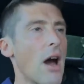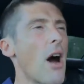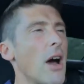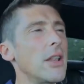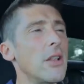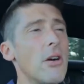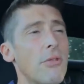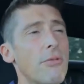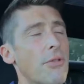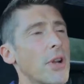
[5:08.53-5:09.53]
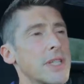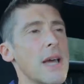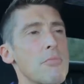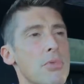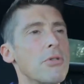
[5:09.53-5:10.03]
I love, for
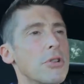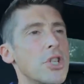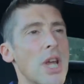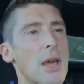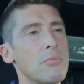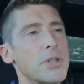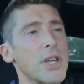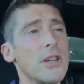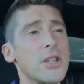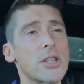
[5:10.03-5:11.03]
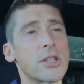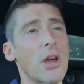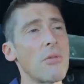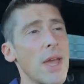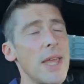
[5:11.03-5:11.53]
example, chips. I just
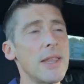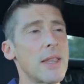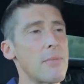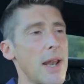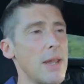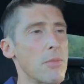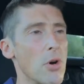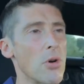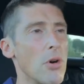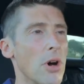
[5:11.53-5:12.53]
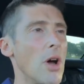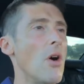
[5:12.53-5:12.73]
don't eat them anymore.